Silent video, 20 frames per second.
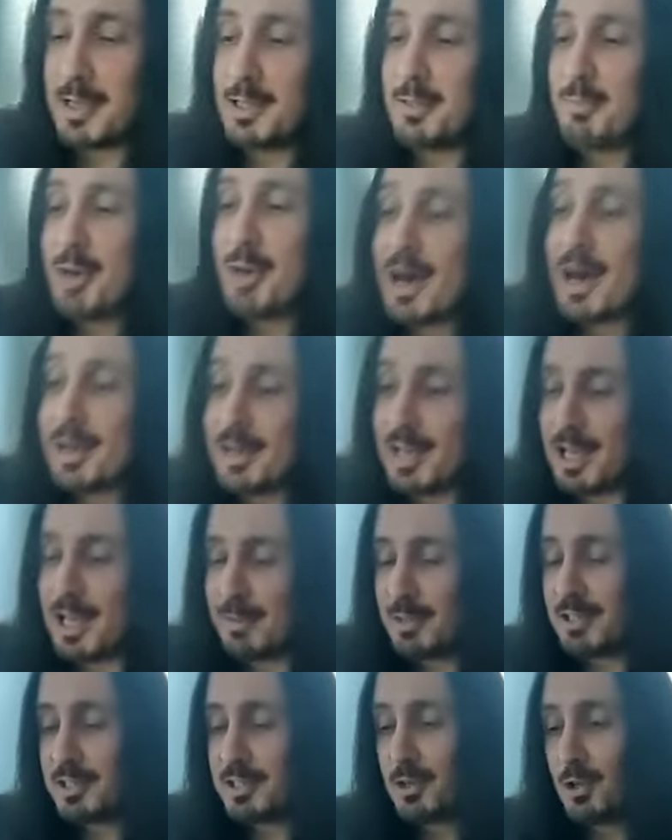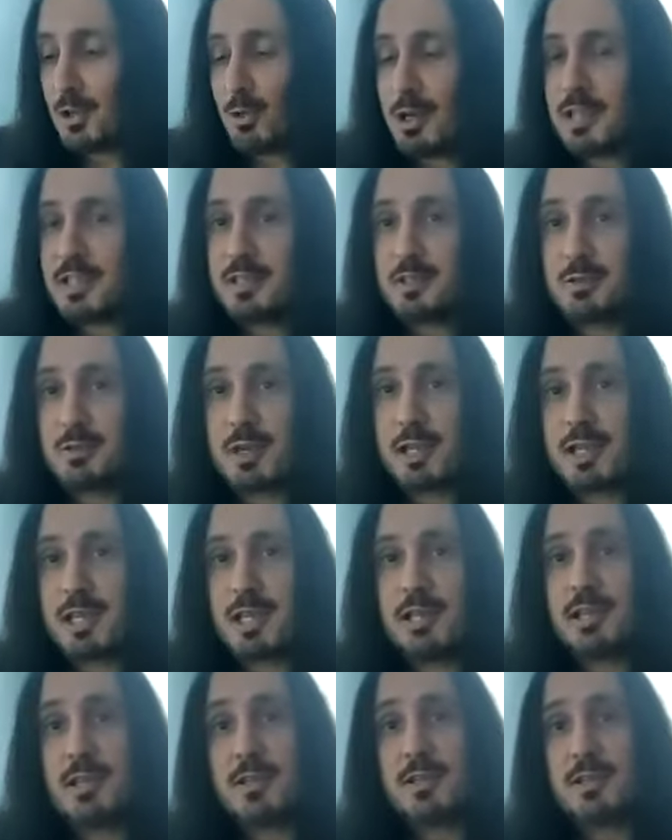the band name, it's always
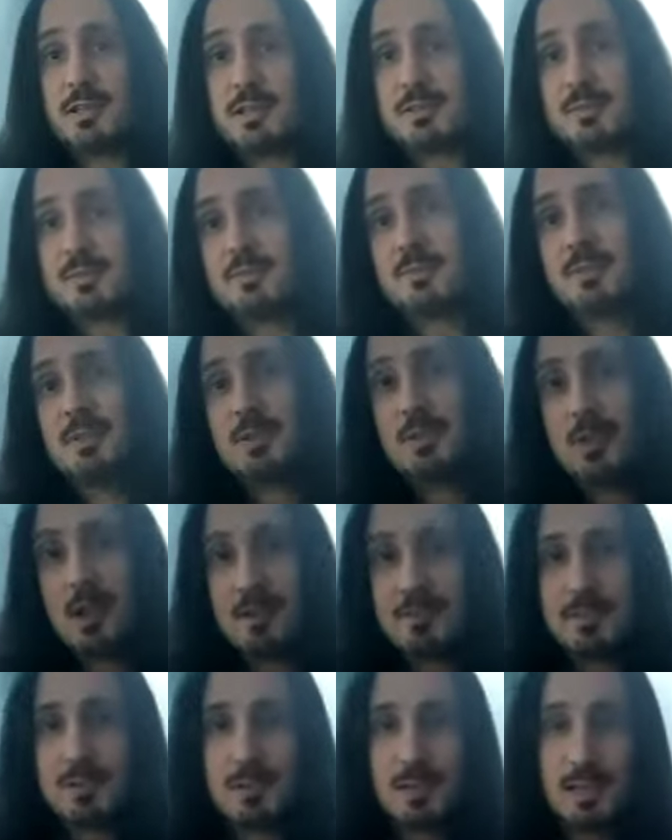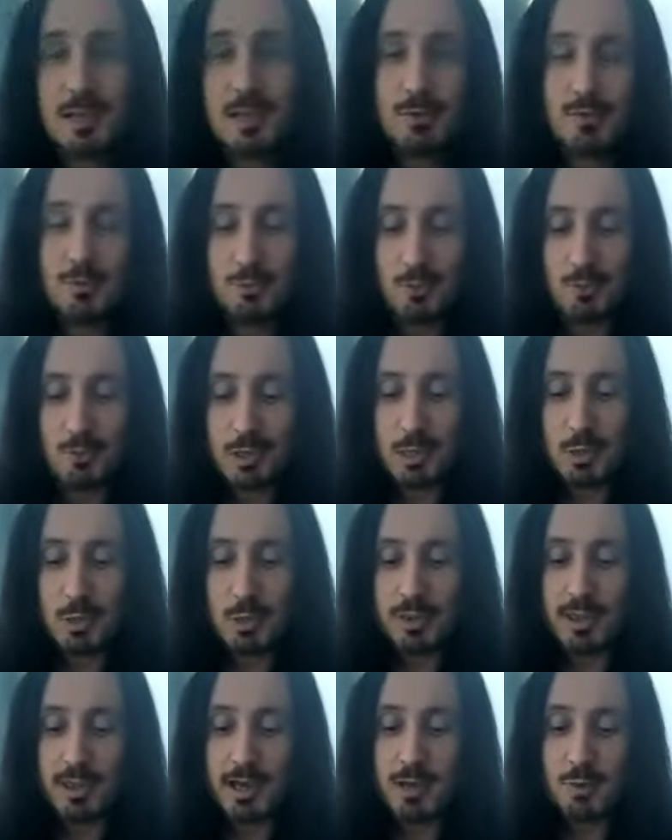tricky because you have to live
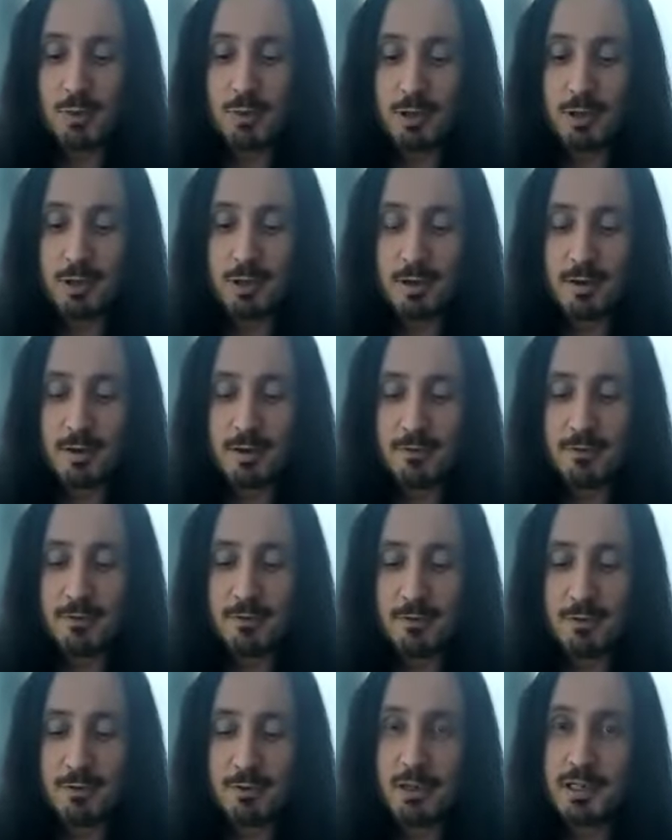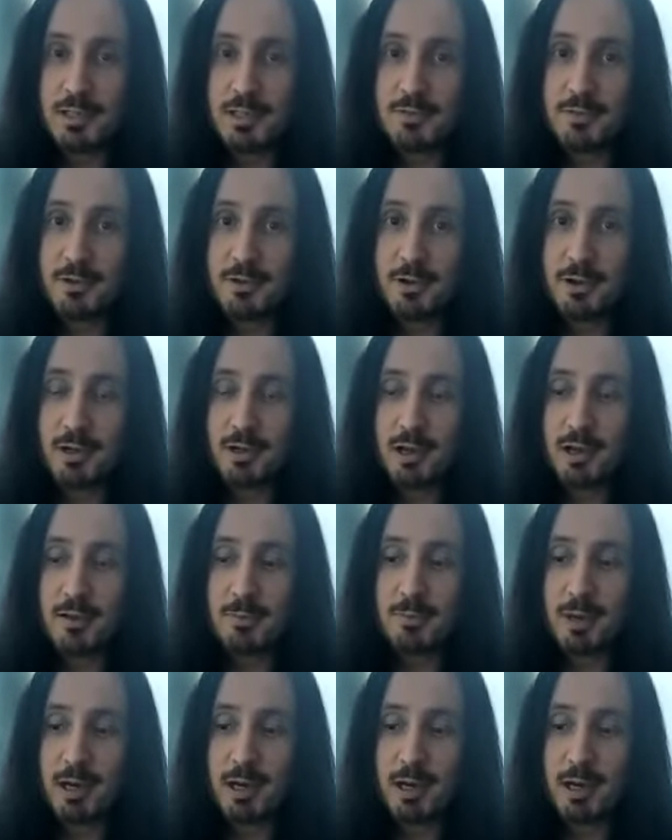with that with for the rest of your life.